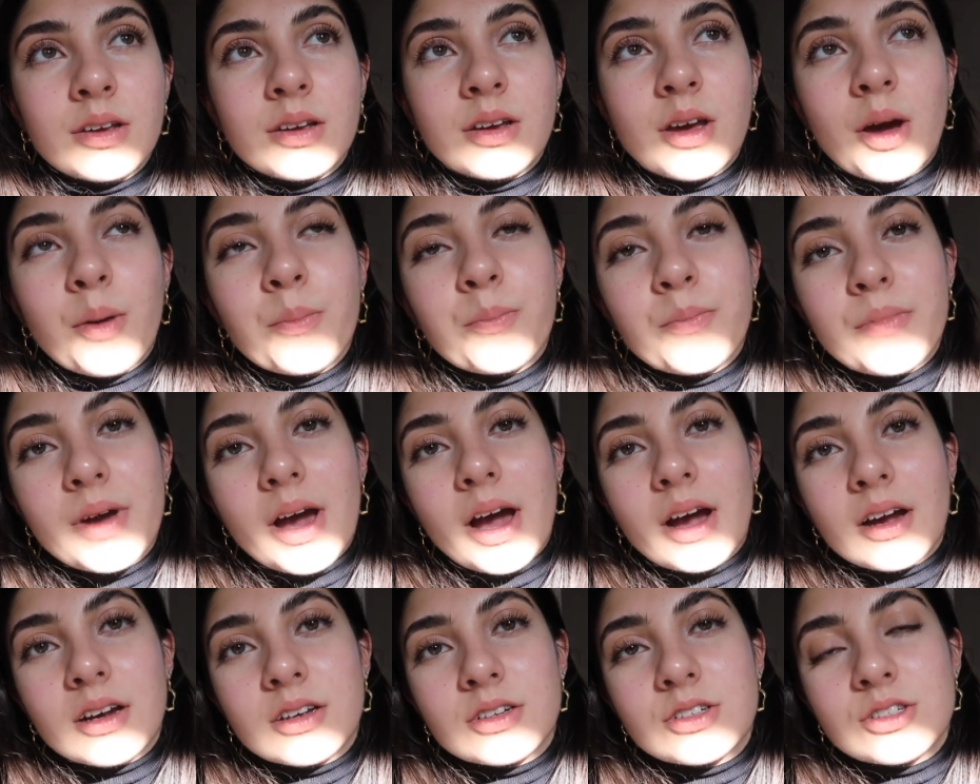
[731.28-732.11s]
come
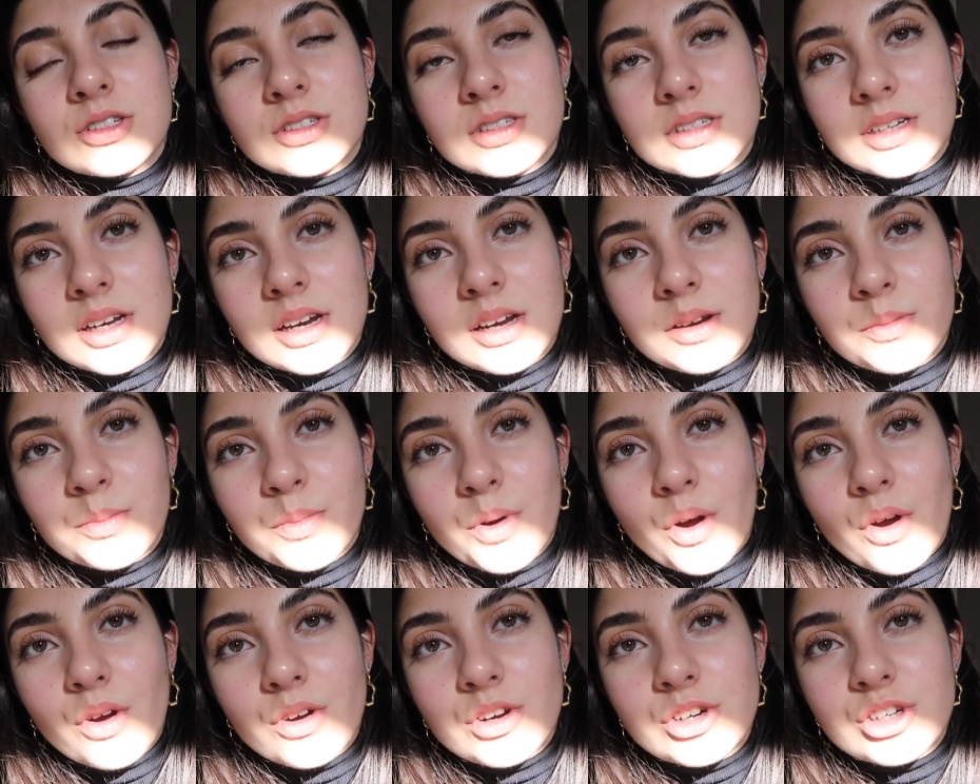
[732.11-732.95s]
back to
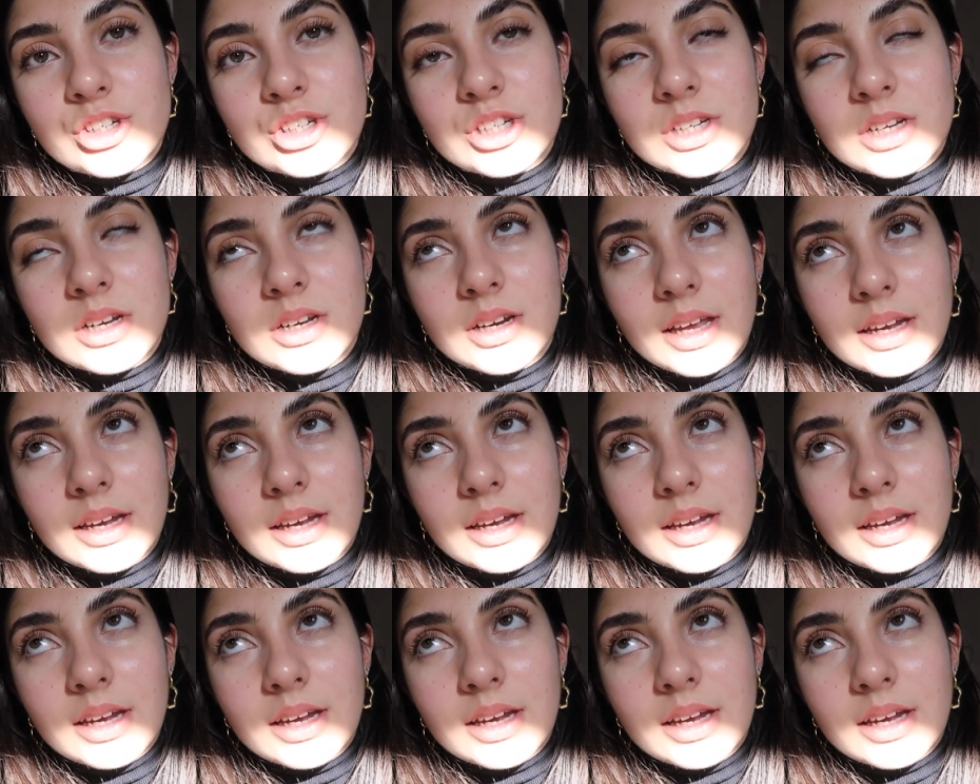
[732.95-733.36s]
Stellenbosch,